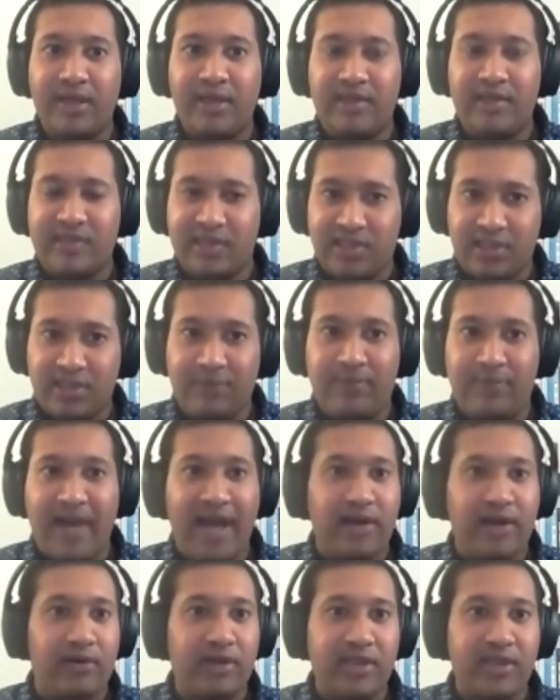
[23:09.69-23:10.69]
such that the
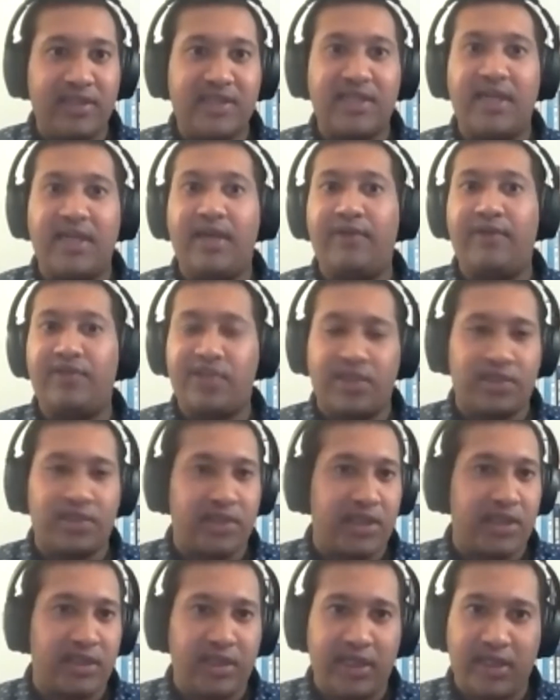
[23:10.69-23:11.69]
battery is safe, such
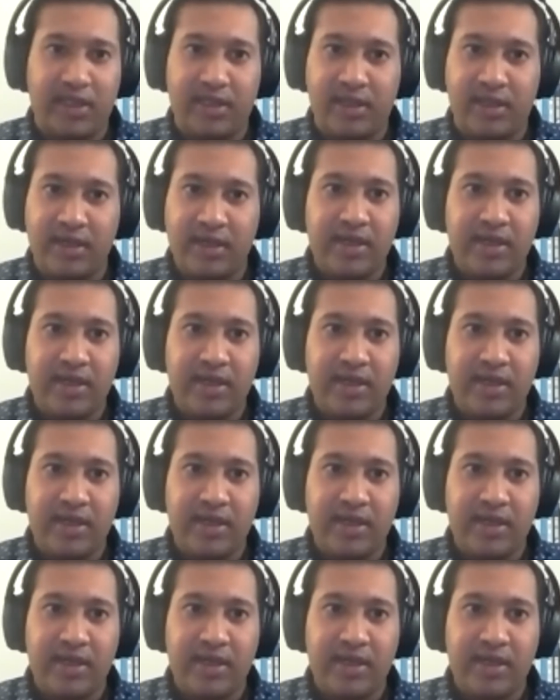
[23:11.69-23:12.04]
that like,